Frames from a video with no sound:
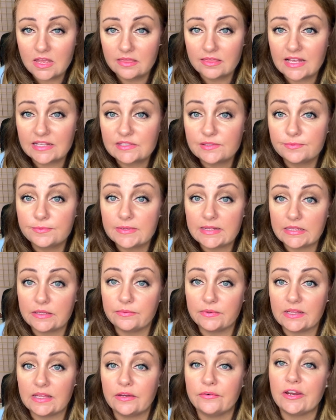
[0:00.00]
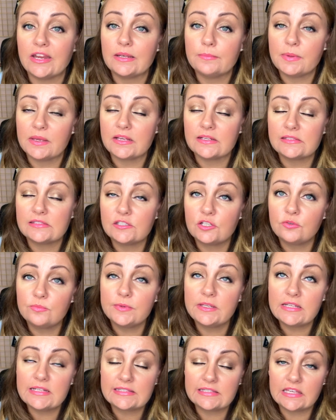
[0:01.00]
That's really, really great because so
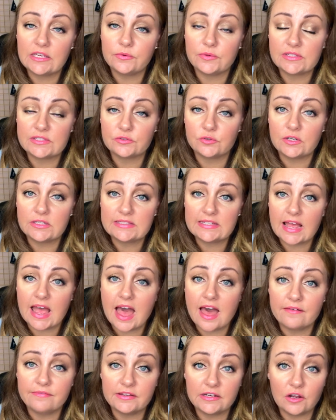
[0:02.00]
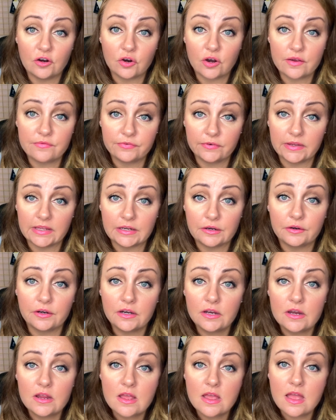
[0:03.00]
many ski resorts have an RF
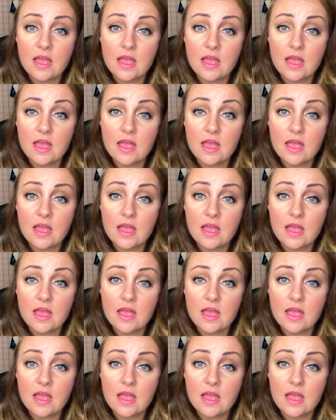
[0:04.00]
reader.